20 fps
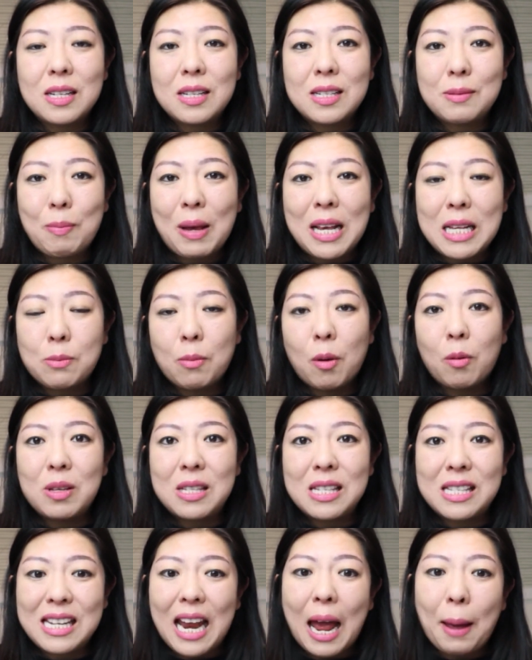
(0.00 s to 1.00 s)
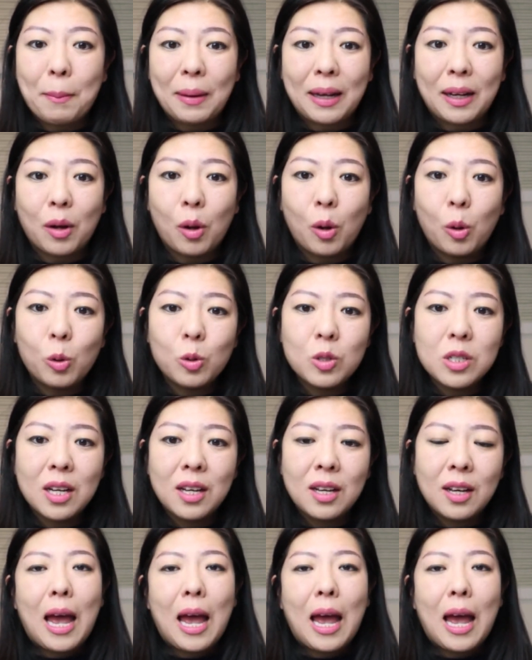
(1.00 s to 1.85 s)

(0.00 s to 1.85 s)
the basement was damp and cold.